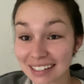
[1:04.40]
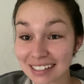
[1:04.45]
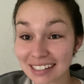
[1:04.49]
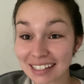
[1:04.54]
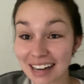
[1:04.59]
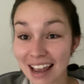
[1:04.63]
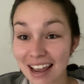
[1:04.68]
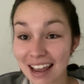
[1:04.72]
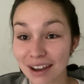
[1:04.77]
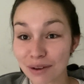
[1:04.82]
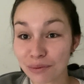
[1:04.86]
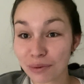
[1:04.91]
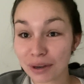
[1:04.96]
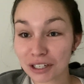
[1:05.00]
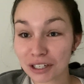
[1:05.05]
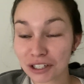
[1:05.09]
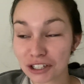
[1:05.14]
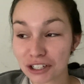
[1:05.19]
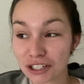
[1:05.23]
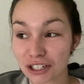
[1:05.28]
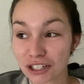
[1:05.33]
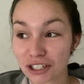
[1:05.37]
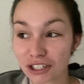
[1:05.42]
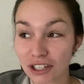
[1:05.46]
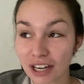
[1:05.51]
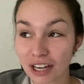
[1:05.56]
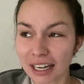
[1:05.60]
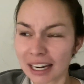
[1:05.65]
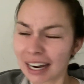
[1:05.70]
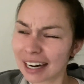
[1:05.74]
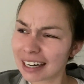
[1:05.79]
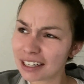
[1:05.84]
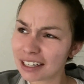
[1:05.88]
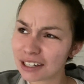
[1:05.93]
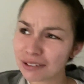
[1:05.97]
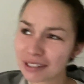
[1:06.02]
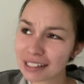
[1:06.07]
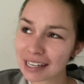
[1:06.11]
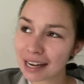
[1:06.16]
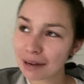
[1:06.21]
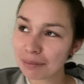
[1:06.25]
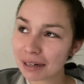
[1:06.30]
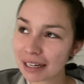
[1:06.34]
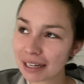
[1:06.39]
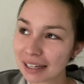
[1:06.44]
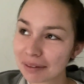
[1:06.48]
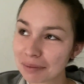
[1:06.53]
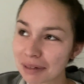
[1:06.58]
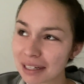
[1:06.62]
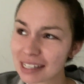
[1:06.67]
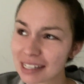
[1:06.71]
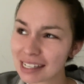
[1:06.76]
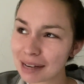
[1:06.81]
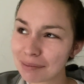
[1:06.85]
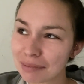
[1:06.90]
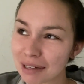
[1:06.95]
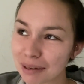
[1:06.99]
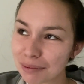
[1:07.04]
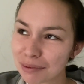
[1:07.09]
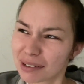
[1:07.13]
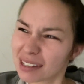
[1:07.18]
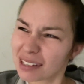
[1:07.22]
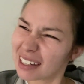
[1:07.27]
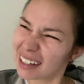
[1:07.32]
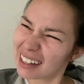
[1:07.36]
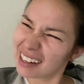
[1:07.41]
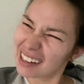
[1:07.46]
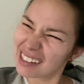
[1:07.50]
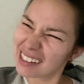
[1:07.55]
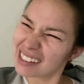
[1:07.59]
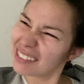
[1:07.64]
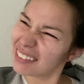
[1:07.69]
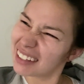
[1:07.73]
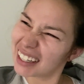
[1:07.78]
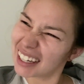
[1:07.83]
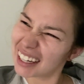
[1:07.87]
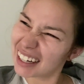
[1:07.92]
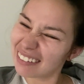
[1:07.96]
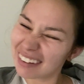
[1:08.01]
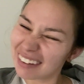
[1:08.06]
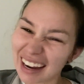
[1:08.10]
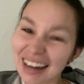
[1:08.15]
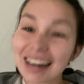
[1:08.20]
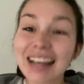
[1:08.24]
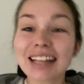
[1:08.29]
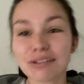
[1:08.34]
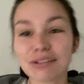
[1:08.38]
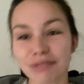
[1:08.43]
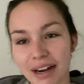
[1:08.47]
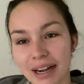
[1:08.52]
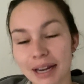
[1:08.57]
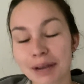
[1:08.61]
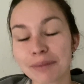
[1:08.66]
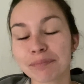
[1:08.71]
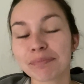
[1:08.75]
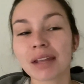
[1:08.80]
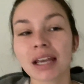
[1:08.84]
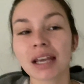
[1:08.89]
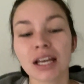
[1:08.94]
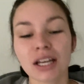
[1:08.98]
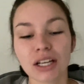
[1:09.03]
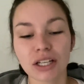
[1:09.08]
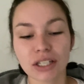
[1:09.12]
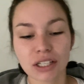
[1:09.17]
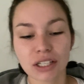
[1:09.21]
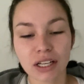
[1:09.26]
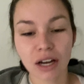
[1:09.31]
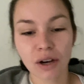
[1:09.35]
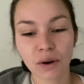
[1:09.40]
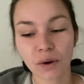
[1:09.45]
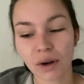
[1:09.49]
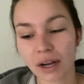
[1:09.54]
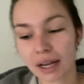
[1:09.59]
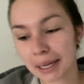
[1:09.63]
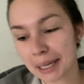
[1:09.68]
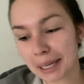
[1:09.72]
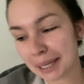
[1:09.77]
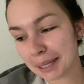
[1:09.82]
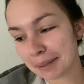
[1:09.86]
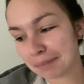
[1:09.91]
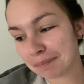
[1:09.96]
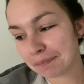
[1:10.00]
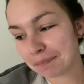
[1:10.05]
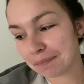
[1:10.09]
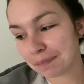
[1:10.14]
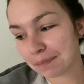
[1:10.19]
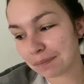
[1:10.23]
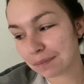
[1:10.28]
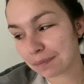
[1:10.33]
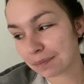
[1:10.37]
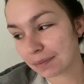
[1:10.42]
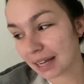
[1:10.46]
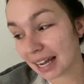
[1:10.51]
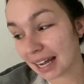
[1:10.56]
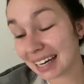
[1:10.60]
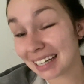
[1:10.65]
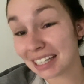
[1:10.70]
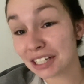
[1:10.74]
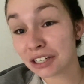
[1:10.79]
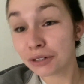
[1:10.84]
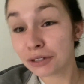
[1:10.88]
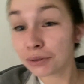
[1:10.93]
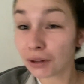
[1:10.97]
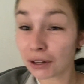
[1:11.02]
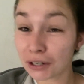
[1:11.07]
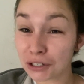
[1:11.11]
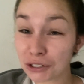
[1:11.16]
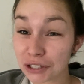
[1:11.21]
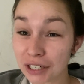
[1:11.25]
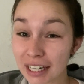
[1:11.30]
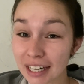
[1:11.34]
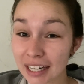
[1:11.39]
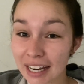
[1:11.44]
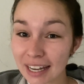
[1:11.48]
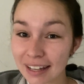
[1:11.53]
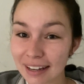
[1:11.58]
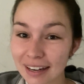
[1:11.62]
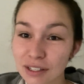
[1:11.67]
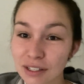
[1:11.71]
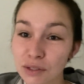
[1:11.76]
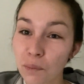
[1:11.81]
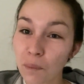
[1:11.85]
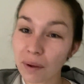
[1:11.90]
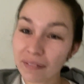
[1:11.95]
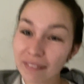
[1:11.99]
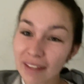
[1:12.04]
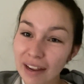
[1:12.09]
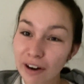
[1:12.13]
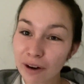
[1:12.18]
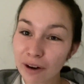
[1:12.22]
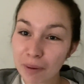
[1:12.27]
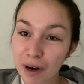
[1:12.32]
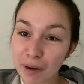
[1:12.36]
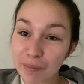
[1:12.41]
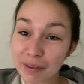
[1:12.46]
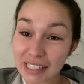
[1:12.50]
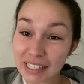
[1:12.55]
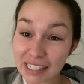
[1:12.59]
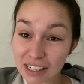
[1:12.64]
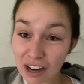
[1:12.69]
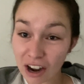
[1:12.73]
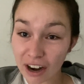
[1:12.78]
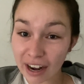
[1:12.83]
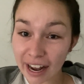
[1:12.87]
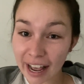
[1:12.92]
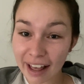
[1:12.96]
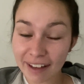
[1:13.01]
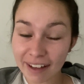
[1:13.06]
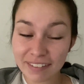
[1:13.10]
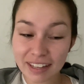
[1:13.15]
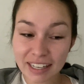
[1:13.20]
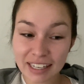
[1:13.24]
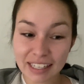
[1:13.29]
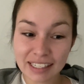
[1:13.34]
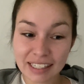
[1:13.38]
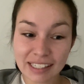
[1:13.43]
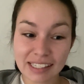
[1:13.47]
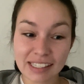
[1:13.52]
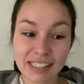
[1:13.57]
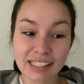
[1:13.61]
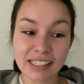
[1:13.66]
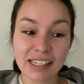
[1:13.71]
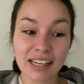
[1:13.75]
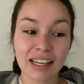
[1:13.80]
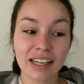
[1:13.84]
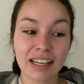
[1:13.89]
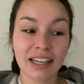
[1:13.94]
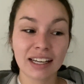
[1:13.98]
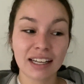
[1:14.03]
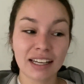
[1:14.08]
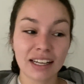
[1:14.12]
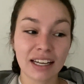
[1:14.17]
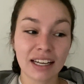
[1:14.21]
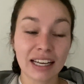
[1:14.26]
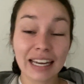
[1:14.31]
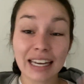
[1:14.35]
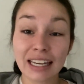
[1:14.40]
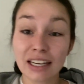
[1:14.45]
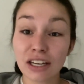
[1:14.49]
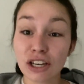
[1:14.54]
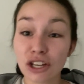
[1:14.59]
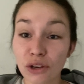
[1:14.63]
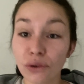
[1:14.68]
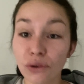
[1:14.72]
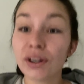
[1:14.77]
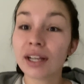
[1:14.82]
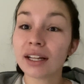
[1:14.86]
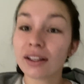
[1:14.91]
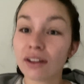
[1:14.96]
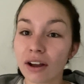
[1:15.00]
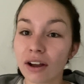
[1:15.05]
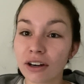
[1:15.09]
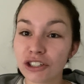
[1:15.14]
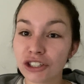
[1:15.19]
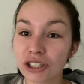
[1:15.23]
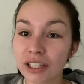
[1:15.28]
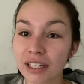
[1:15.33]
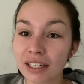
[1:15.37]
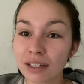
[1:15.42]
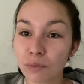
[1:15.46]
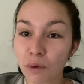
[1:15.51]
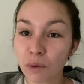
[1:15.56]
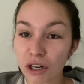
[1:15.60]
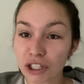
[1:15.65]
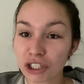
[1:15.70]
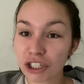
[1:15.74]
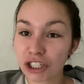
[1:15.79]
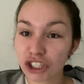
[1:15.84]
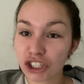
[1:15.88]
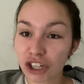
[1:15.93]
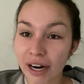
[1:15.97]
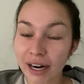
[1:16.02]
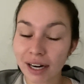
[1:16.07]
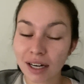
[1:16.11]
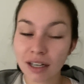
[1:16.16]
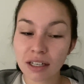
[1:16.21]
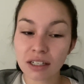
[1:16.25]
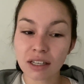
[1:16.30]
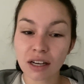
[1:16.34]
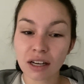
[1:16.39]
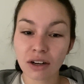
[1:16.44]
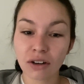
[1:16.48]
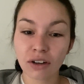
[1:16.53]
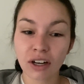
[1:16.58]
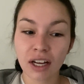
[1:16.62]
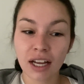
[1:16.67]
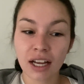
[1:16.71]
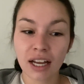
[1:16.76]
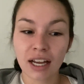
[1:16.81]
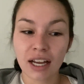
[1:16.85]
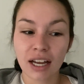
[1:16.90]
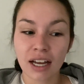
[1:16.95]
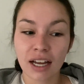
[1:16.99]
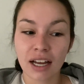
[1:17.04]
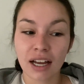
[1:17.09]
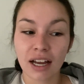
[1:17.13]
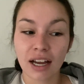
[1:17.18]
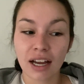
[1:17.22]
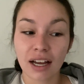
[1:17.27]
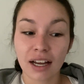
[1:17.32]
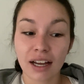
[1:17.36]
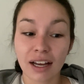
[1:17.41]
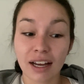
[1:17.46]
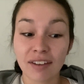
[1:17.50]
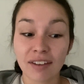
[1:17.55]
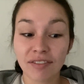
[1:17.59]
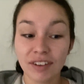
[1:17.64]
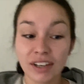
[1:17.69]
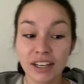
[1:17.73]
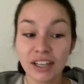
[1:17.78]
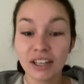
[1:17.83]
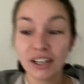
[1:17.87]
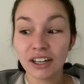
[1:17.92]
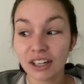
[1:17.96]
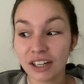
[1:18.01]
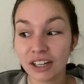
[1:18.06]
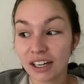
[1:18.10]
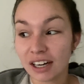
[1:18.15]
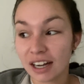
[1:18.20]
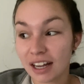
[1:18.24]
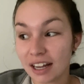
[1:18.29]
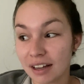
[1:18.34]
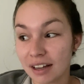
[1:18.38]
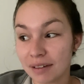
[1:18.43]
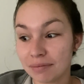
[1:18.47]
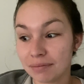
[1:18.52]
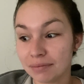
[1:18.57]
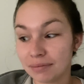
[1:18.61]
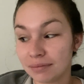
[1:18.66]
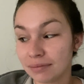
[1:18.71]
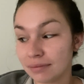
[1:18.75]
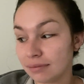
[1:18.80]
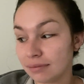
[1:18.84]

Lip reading: today, which I kind of knew was happening, but at the same time, I was like, is it really gonna rain? It's raining. So I need to do laundry today. That is the one thing our apartment does not have is in-unit laundry, washer and dryer. So I figure